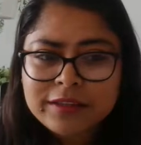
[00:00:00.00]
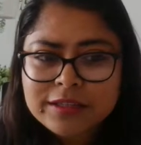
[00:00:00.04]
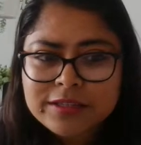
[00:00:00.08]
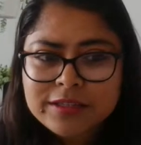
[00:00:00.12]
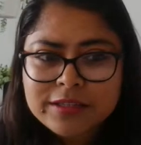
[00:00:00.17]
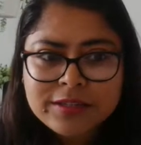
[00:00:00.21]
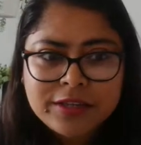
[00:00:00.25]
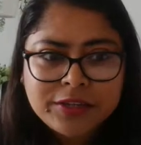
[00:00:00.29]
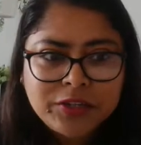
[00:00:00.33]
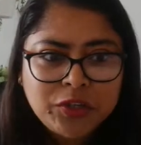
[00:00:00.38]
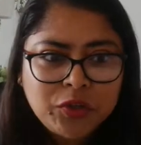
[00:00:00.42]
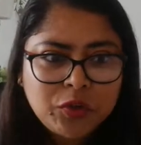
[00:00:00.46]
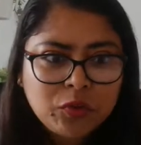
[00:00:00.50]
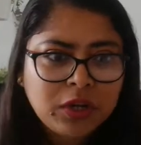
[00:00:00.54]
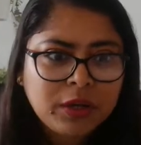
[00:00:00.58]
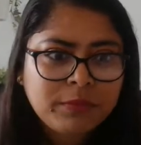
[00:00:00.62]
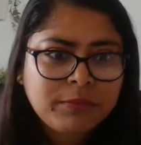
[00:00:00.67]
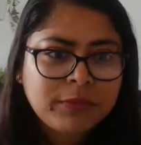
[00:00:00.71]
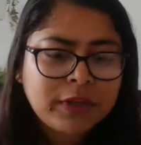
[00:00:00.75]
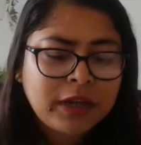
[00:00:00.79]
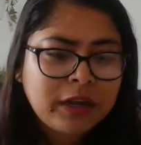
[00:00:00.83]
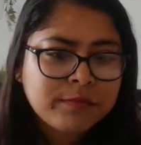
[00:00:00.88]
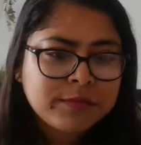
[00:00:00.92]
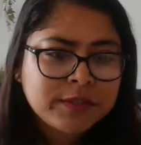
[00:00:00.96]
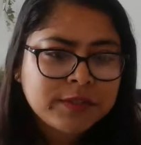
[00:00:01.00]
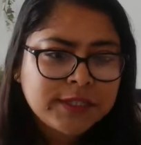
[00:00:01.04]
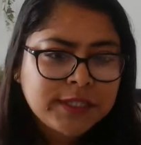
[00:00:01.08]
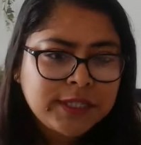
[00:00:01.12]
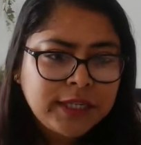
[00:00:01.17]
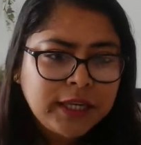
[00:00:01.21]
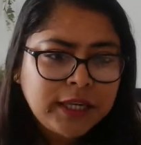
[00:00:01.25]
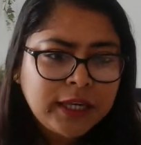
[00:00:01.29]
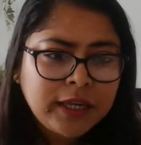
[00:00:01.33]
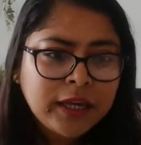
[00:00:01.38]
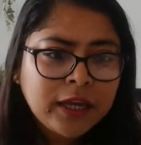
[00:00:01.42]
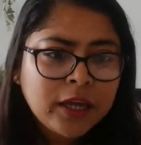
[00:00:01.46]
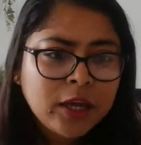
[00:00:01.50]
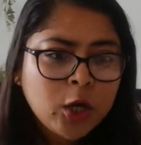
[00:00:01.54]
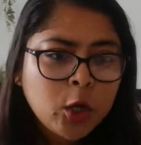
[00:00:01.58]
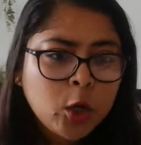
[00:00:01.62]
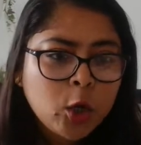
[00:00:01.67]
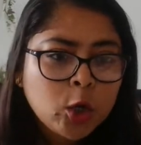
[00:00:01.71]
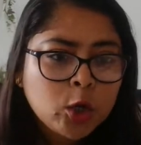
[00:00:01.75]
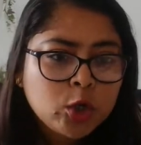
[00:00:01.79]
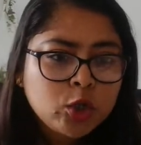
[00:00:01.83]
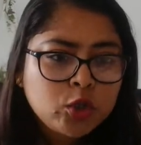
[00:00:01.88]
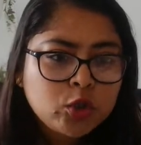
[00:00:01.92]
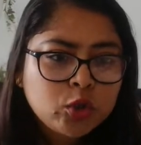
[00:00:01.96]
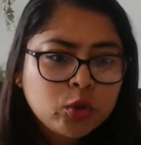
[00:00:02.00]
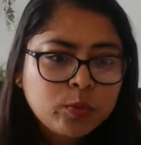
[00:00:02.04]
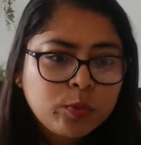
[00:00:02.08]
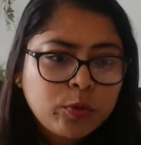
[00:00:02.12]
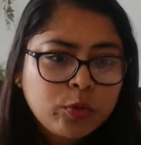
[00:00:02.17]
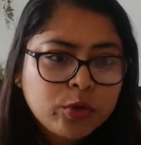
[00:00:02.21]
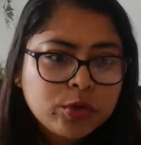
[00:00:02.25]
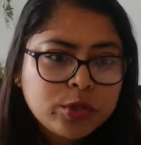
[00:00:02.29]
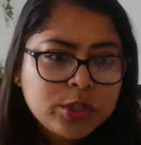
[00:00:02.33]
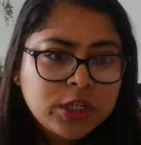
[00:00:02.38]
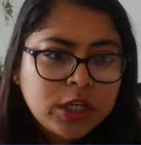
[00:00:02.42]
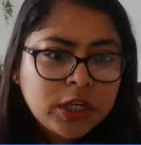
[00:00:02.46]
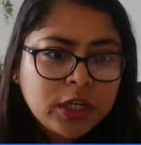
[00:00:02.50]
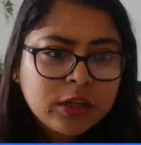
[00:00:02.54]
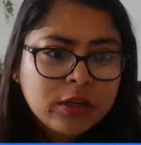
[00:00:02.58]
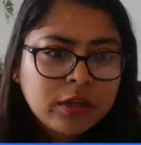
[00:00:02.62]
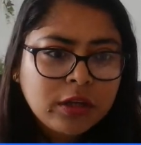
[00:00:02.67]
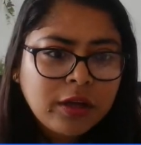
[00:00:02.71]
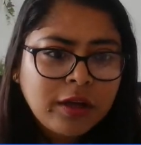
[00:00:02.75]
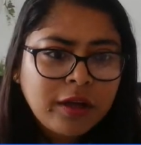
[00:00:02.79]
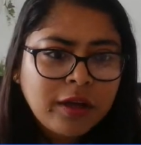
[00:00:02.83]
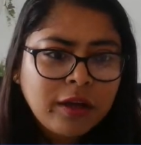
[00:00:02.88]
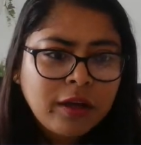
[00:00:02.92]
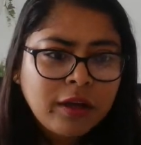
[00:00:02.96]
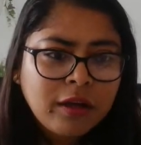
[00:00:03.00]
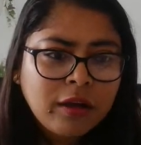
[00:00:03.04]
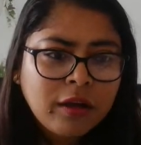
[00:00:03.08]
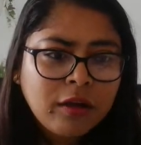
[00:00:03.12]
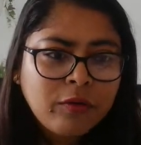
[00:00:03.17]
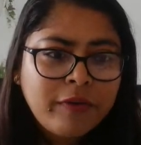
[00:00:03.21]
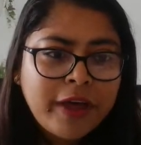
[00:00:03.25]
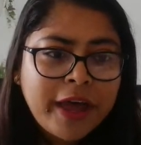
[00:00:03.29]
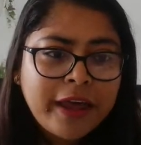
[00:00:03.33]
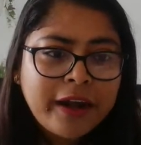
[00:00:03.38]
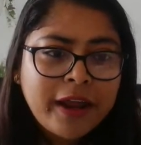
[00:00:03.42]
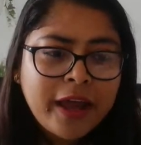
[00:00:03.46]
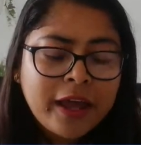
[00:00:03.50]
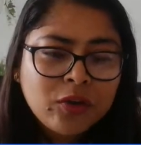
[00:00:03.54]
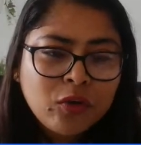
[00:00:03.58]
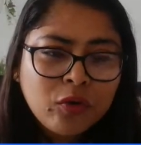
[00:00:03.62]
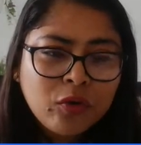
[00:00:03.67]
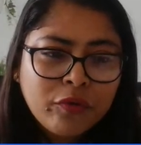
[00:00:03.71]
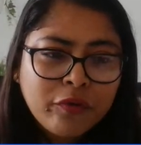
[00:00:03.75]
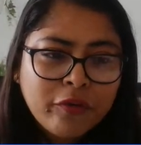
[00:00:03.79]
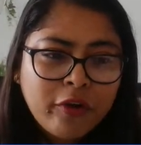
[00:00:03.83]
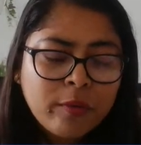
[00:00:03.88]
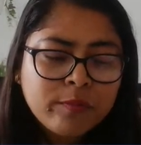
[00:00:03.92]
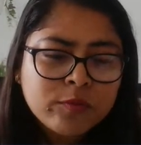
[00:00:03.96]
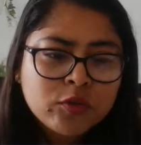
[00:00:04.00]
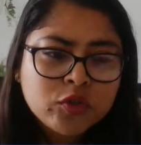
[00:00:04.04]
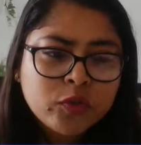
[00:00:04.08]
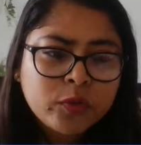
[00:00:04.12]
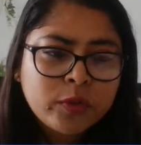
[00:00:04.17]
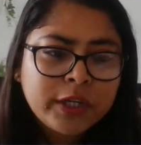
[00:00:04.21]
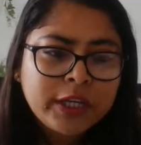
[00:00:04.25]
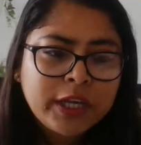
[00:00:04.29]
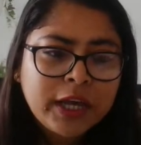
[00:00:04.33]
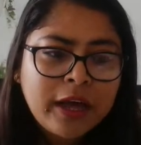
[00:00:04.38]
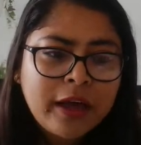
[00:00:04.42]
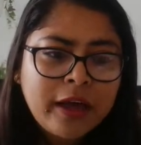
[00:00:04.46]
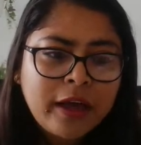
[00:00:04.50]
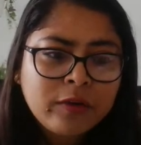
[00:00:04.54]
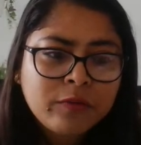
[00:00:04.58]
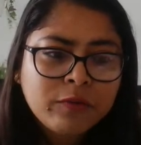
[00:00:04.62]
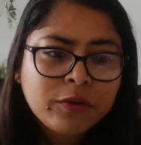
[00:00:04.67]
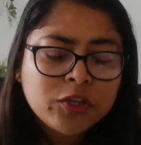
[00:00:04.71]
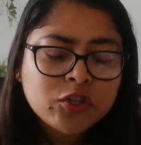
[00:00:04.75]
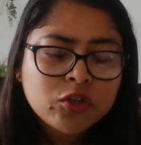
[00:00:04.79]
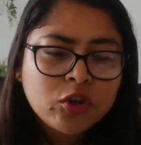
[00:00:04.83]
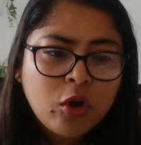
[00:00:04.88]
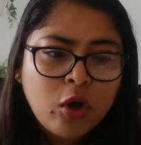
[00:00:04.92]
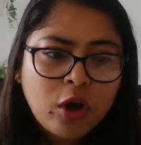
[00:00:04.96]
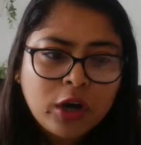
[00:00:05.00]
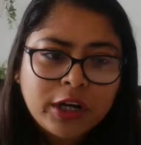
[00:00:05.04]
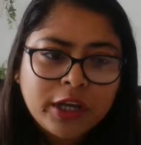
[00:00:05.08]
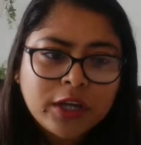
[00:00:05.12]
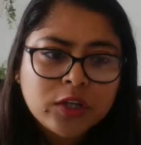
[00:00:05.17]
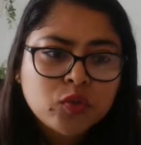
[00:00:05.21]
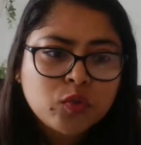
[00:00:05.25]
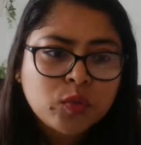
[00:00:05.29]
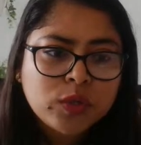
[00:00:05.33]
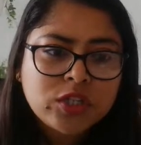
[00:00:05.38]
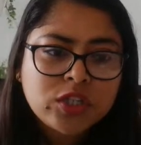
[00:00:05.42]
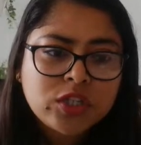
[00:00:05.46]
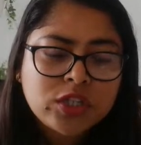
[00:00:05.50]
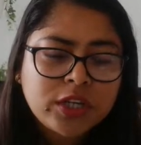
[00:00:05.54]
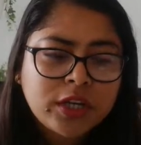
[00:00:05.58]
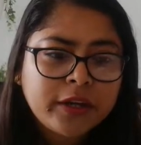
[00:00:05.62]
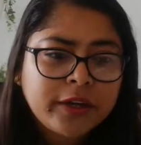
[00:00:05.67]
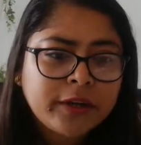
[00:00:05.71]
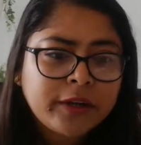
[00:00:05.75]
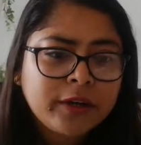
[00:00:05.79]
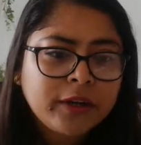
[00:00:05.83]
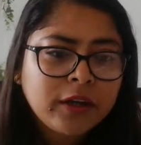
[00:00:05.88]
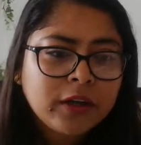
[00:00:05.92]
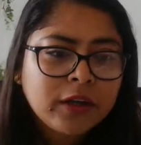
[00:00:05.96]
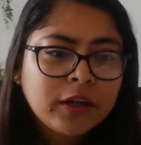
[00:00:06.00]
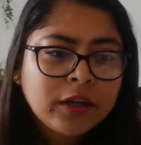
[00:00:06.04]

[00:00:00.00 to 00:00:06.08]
this is a new name that I'm seeing. Shubhojit, where are you from, Julia, and which college, which year?